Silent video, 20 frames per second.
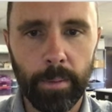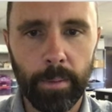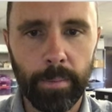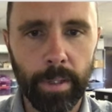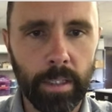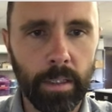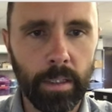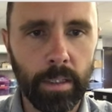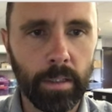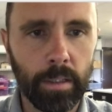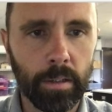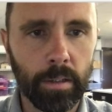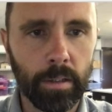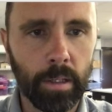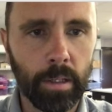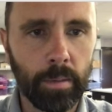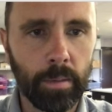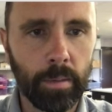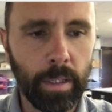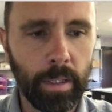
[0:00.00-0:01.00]
And these are going to
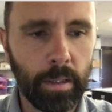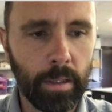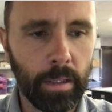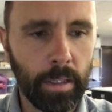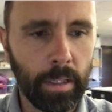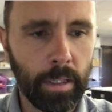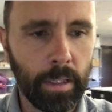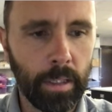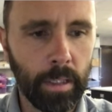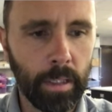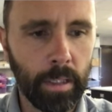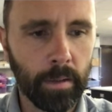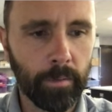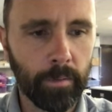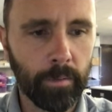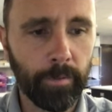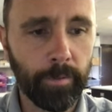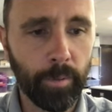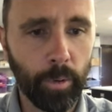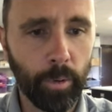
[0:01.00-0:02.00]
be the
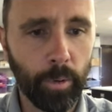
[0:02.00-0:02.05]
4